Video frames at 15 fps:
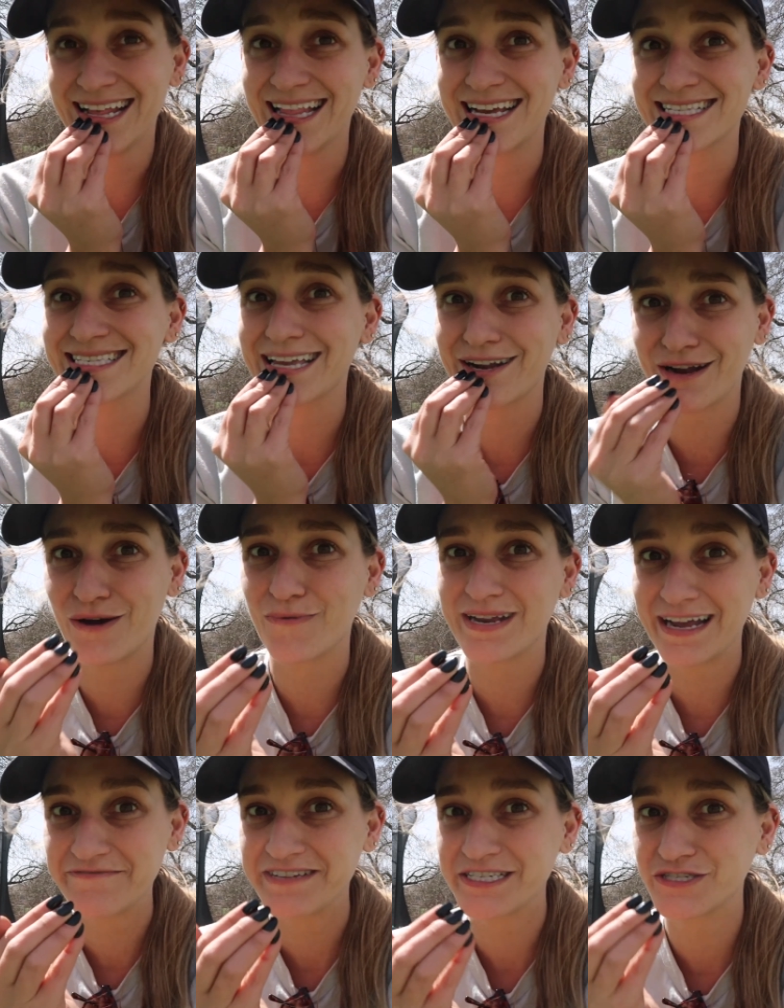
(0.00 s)
Well, was like, no,
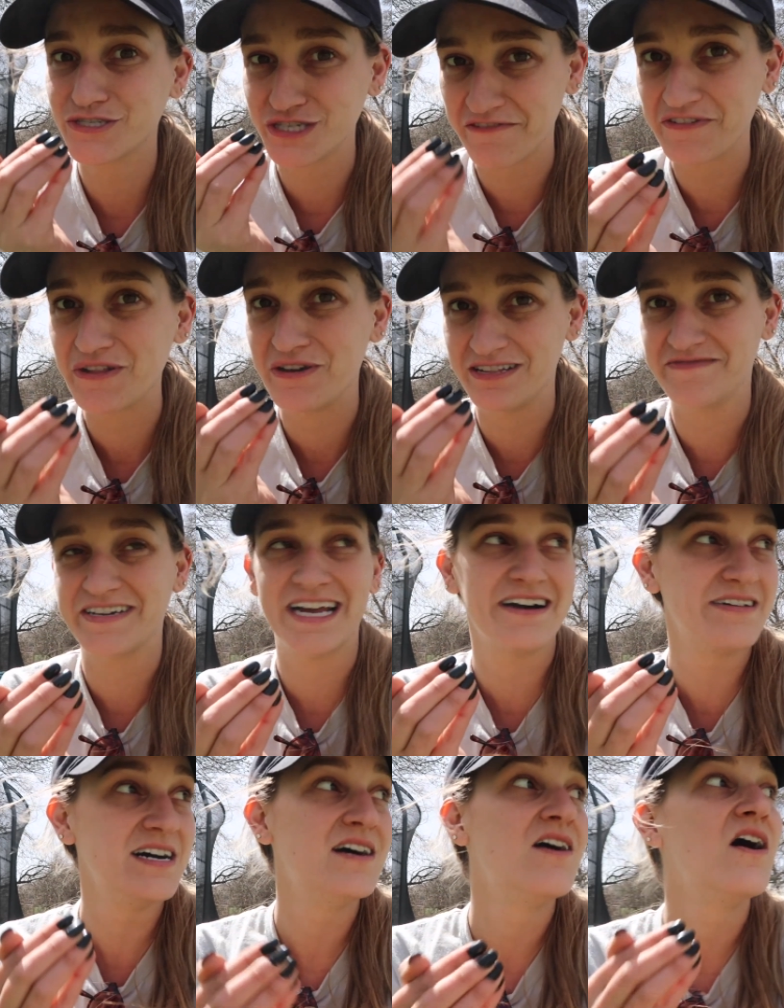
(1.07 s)
we have to shovel all of it
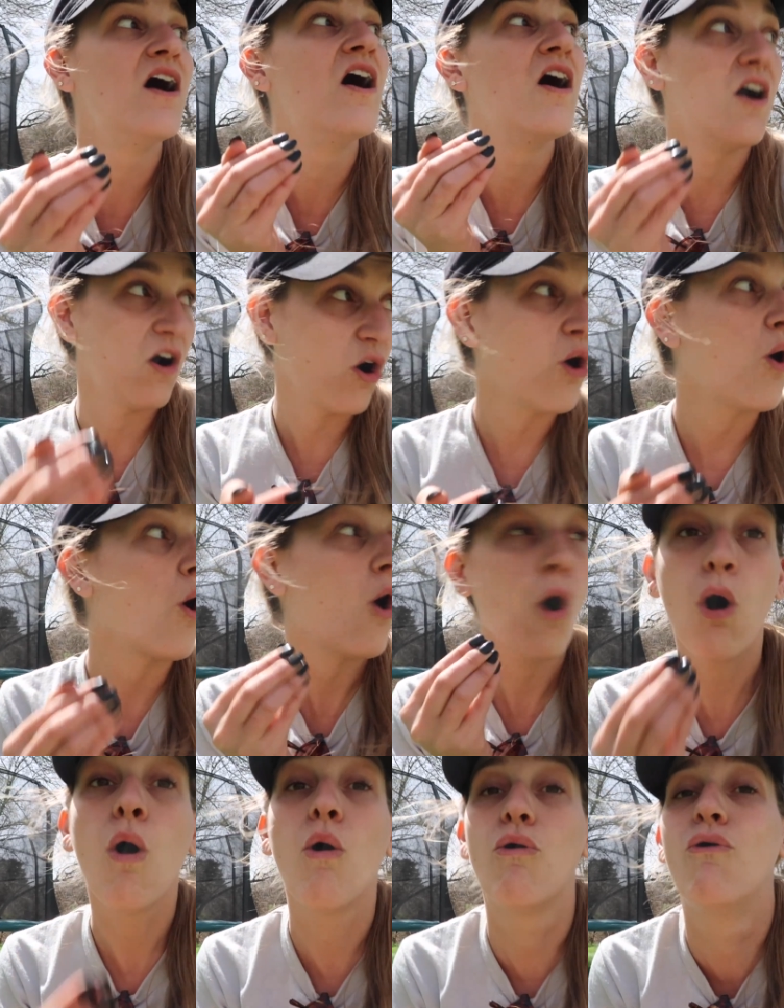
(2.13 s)
out.
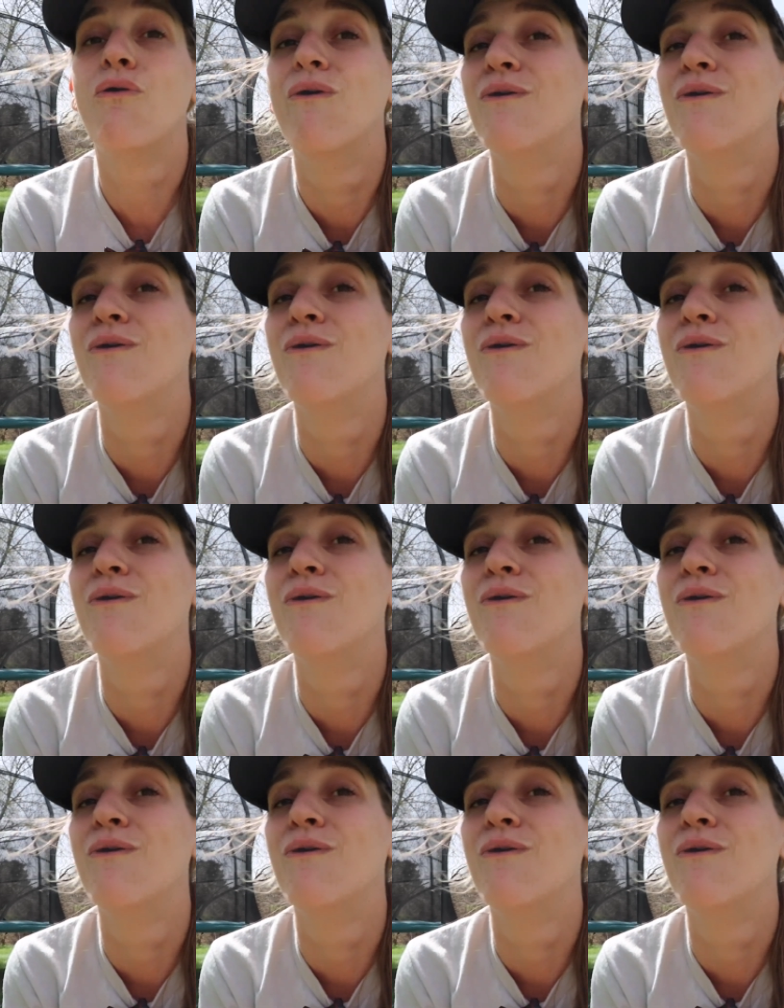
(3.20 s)
Oh.